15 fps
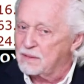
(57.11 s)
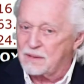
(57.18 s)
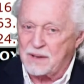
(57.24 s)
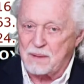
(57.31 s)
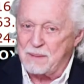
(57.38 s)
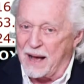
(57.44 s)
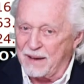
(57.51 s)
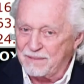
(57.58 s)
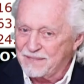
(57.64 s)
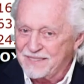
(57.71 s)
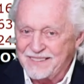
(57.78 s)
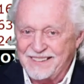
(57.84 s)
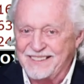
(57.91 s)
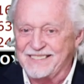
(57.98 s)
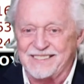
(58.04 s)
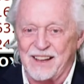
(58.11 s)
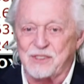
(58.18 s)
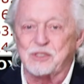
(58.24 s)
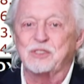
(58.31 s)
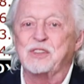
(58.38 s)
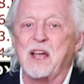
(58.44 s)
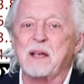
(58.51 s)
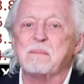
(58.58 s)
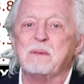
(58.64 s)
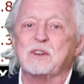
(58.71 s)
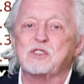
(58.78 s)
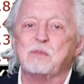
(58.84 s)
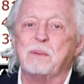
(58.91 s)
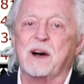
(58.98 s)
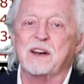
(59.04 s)
Come on. It doesn't take
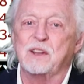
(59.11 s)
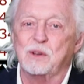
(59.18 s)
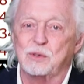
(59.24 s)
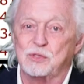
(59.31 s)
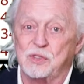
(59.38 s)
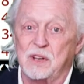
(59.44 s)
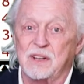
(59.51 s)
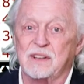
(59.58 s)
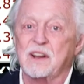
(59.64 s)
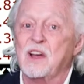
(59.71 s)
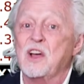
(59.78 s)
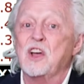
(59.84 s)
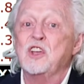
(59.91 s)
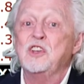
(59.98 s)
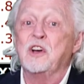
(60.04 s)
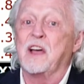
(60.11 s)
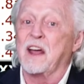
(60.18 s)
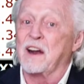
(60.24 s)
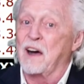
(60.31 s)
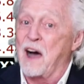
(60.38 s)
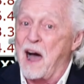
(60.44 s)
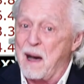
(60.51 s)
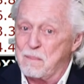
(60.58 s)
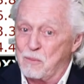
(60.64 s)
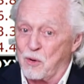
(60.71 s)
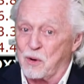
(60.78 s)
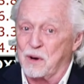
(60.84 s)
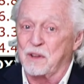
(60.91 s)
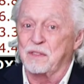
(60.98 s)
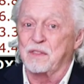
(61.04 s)
much money. You see it, you'll get a lot
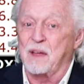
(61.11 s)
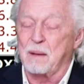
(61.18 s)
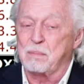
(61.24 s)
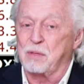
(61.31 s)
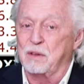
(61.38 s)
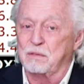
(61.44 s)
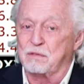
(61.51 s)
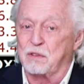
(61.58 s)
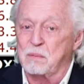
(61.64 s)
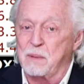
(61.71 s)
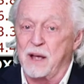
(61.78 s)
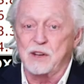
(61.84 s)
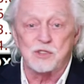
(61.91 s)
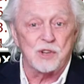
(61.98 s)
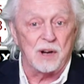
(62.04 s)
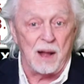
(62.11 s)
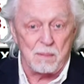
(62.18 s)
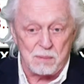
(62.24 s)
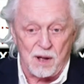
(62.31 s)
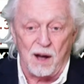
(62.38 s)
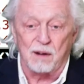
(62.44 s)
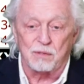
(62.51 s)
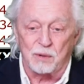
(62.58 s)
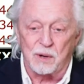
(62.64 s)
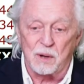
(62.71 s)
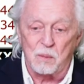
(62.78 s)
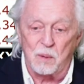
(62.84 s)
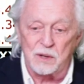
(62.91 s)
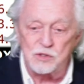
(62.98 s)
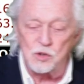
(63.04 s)
more in-depth information. I'm
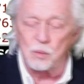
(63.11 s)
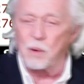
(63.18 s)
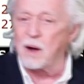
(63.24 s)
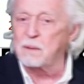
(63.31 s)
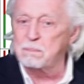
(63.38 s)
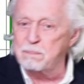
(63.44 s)
covering what you want.